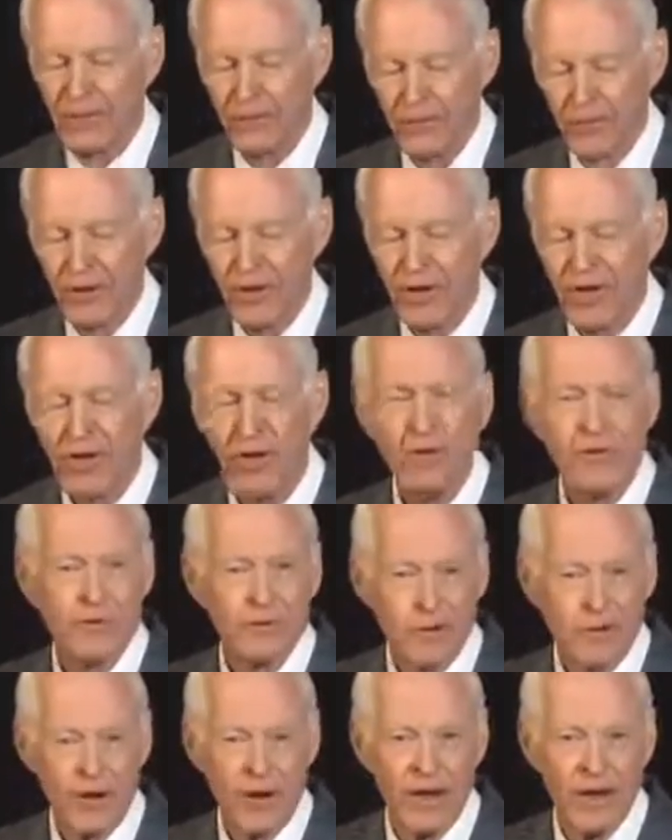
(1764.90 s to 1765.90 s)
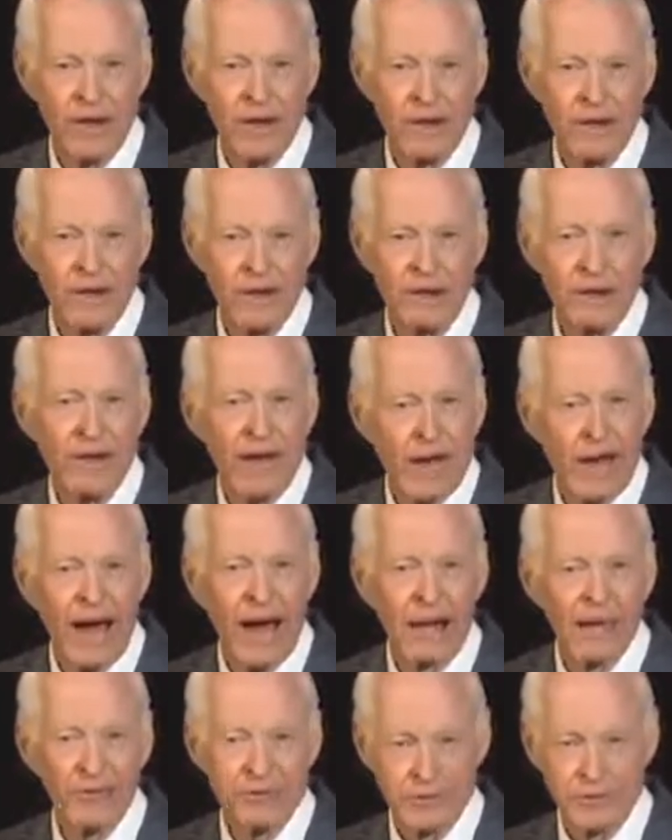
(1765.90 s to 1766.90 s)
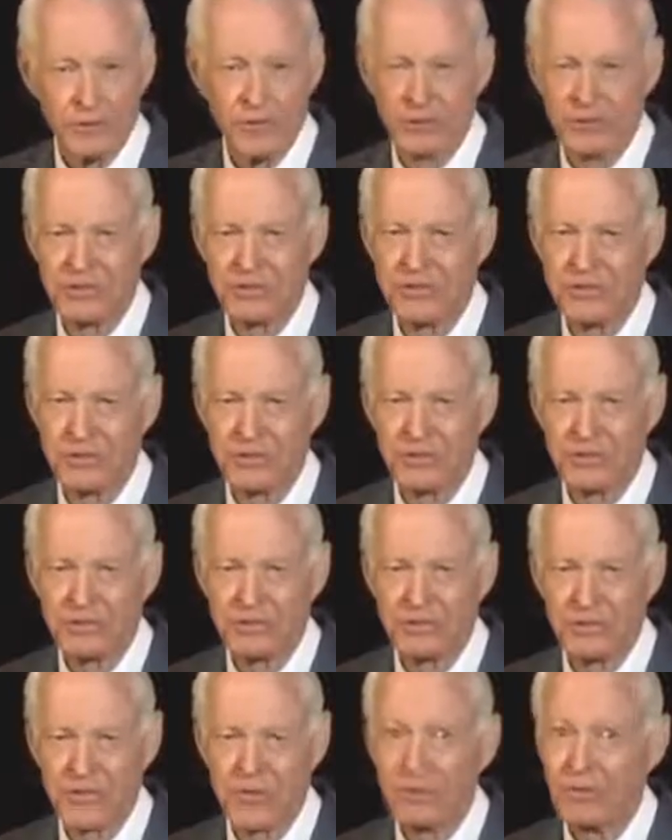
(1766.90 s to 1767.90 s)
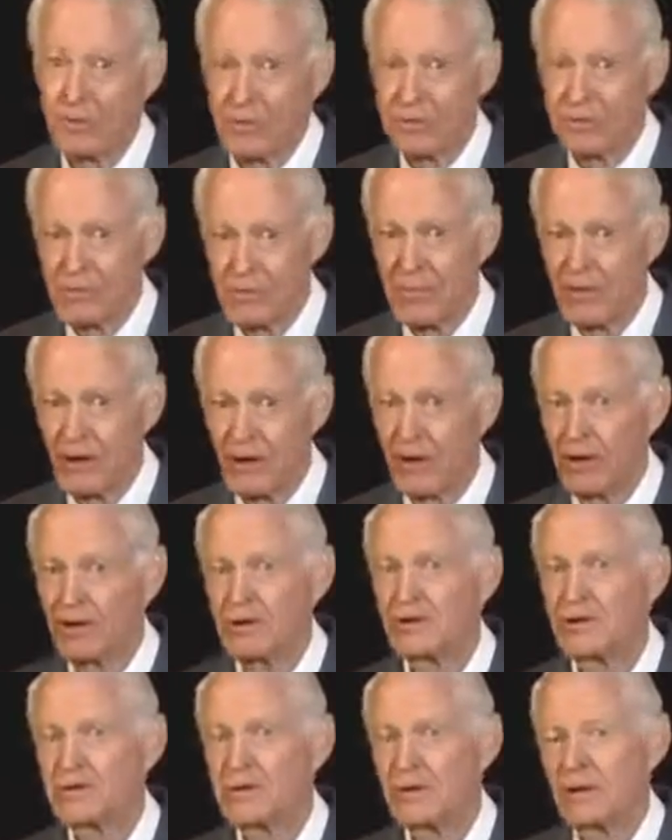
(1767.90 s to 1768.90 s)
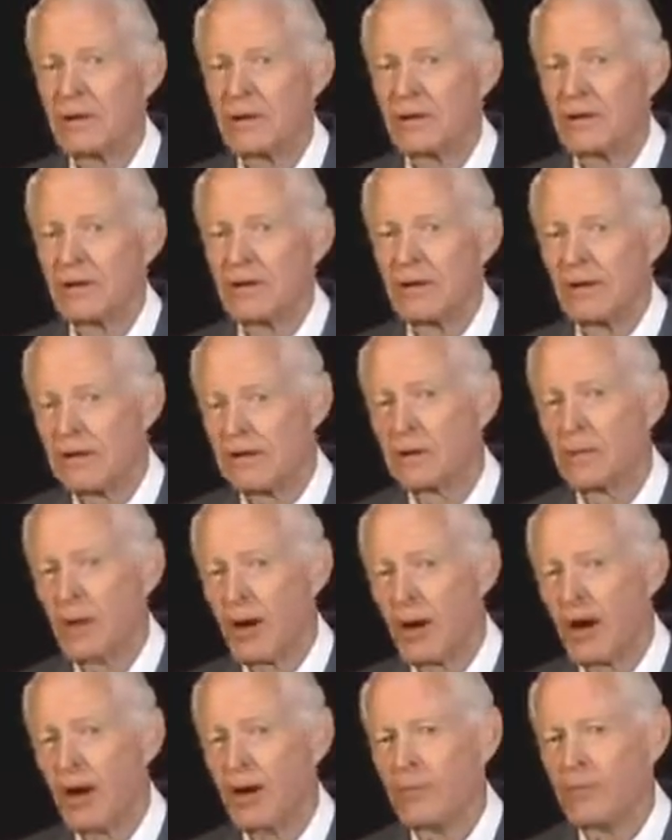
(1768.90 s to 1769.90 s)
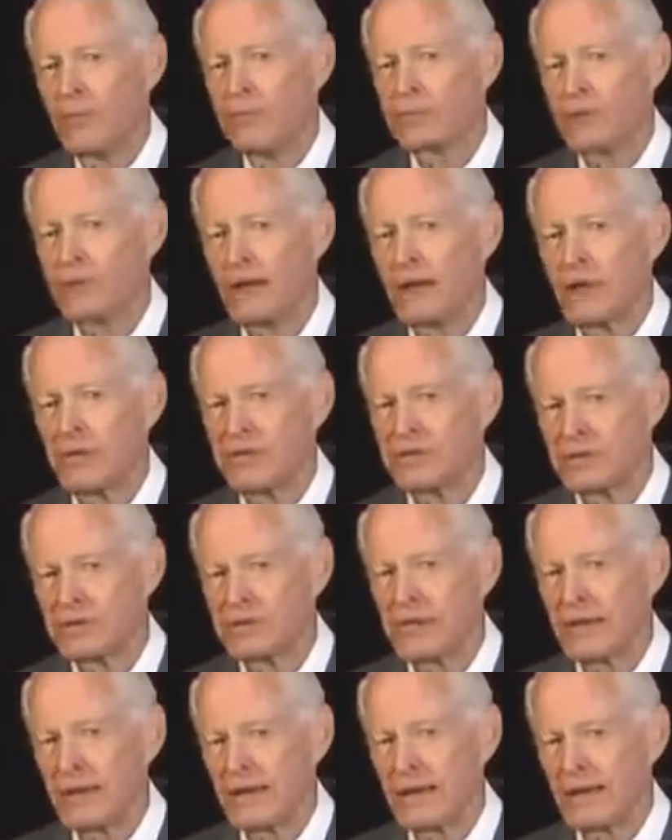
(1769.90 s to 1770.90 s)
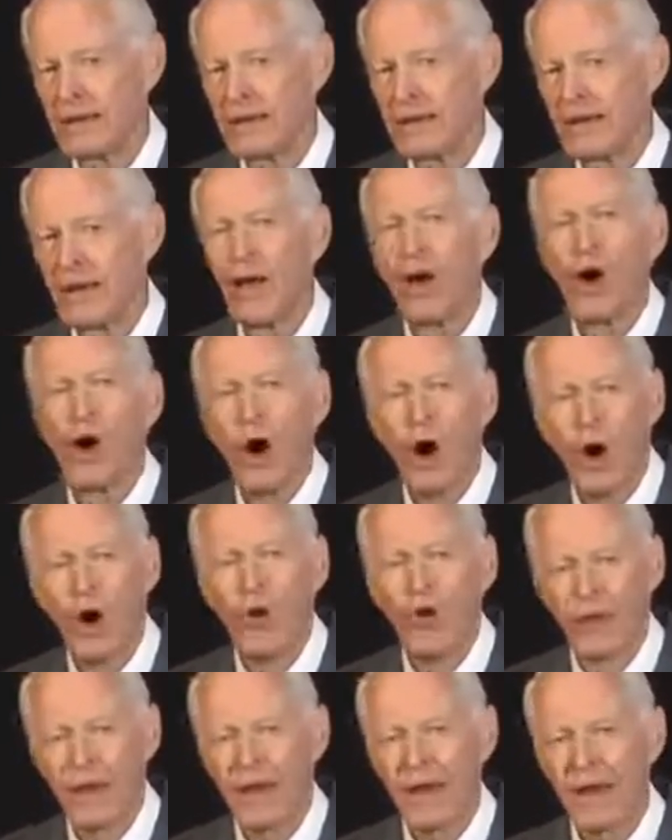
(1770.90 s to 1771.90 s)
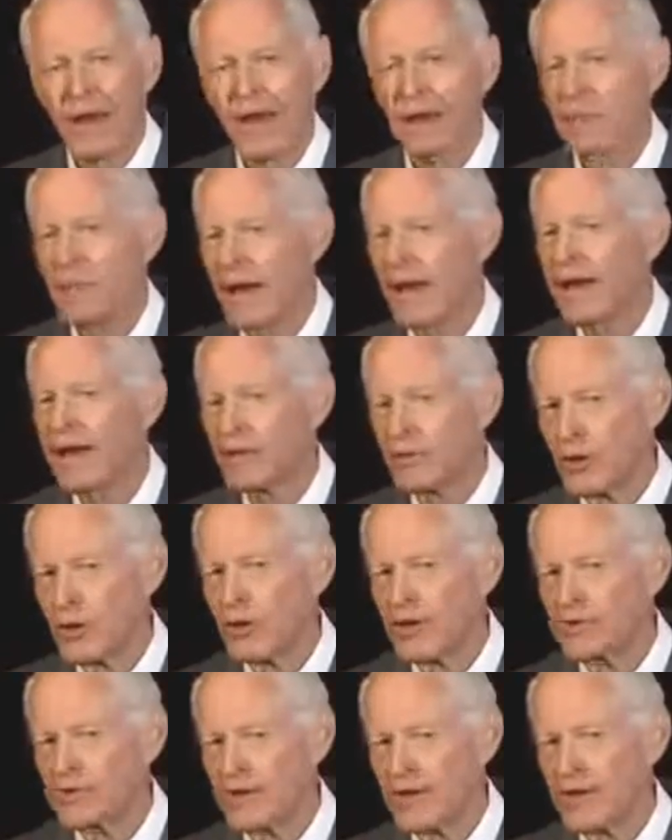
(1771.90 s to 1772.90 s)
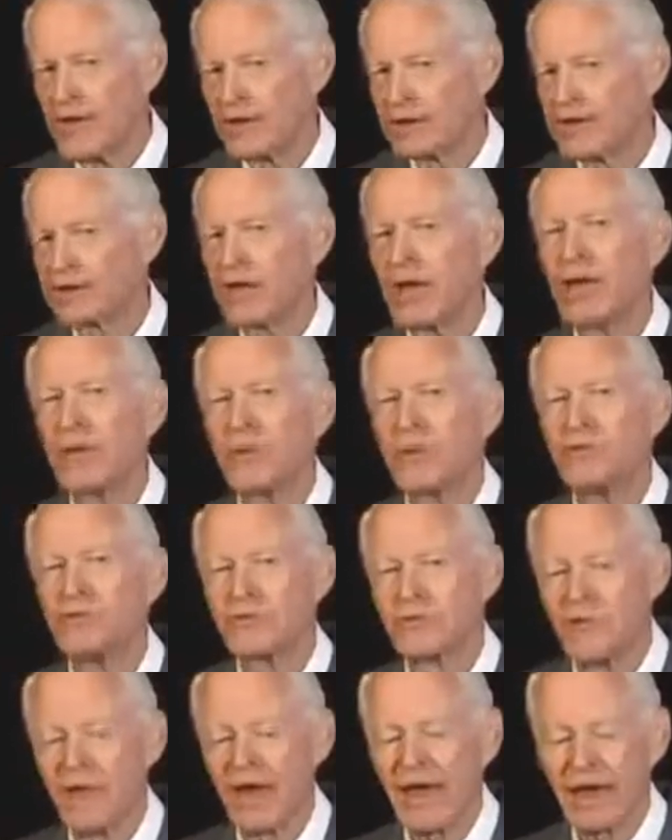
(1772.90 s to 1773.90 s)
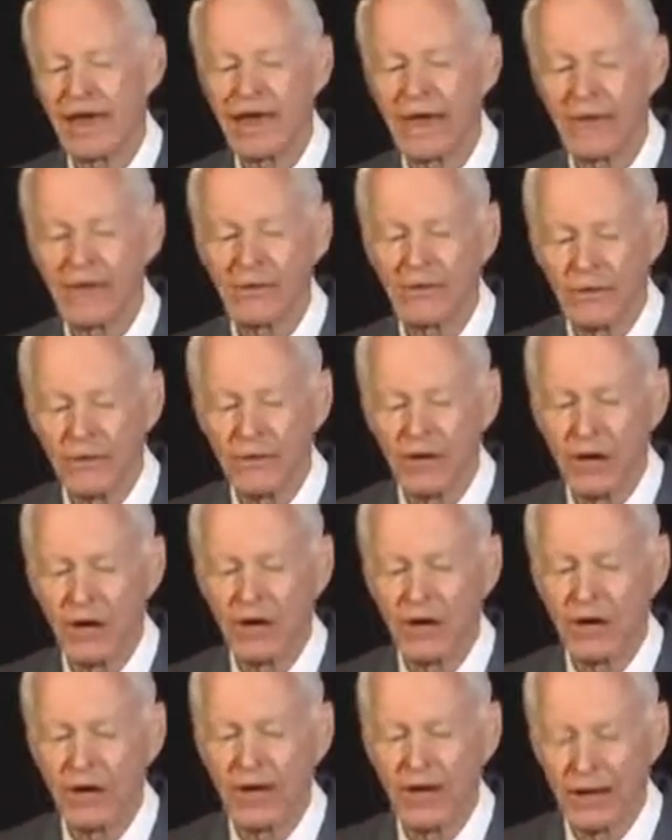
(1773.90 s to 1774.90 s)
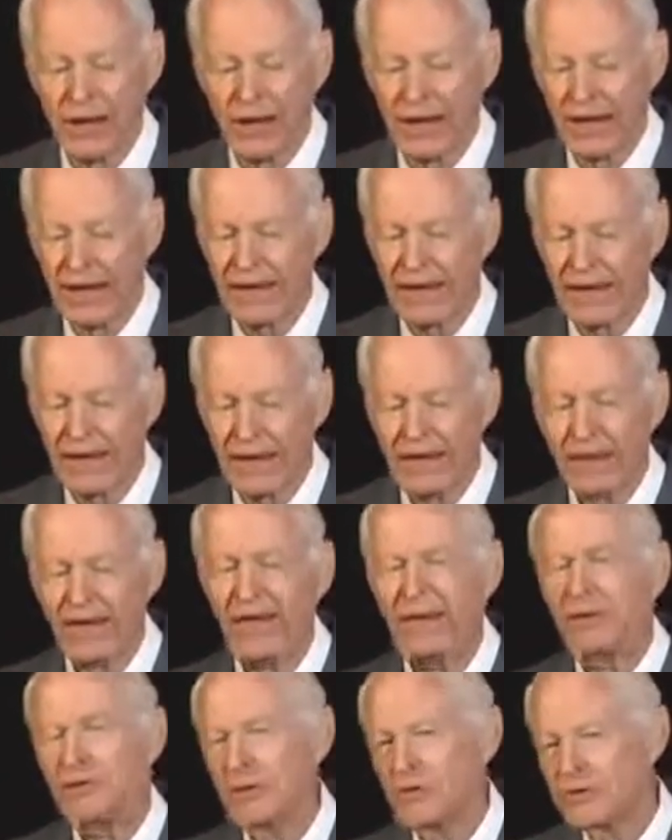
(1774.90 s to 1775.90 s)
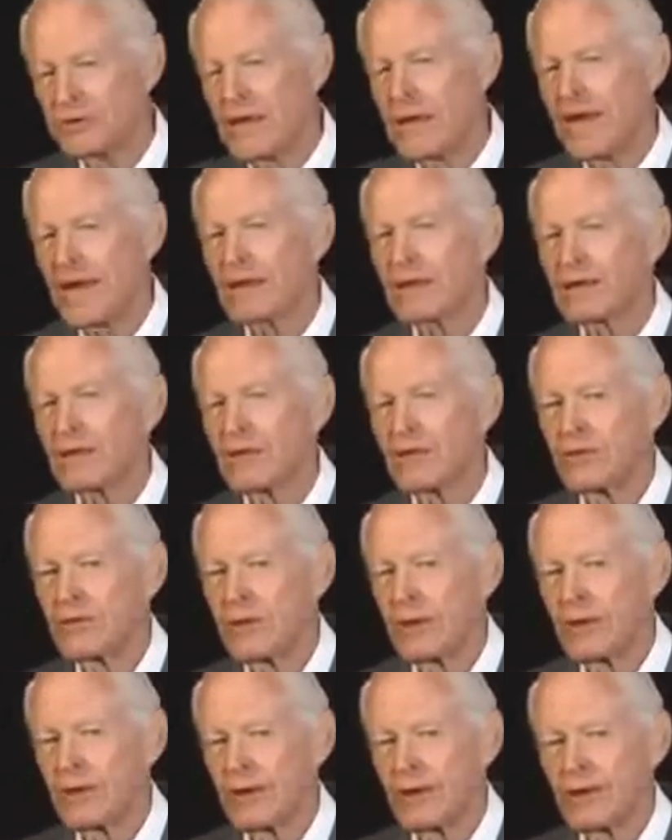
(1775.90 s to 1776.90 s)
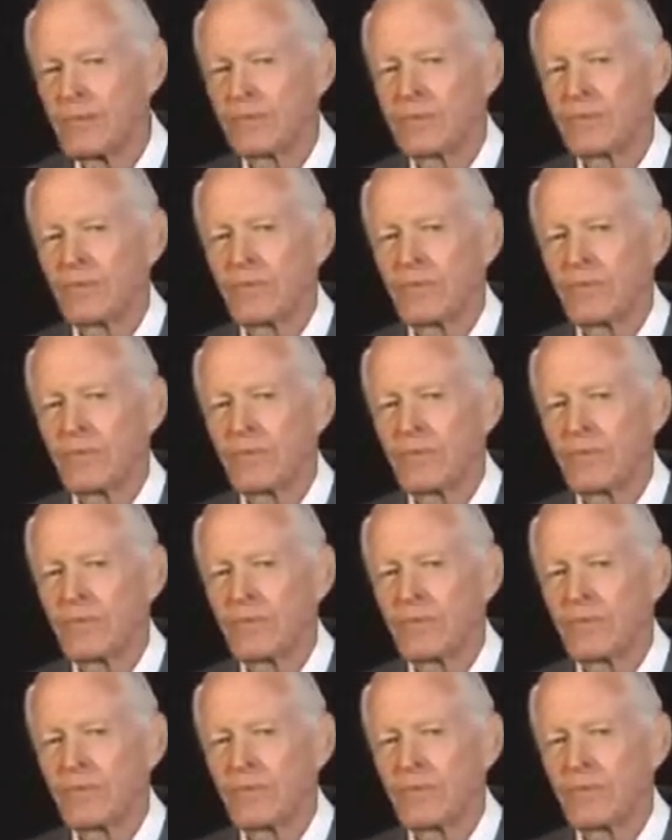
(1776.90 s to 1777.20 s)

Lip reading: Free trade outsourcing. Those seminars in the Bahamas that I was attending, already back in those days, they were training the young elite to take the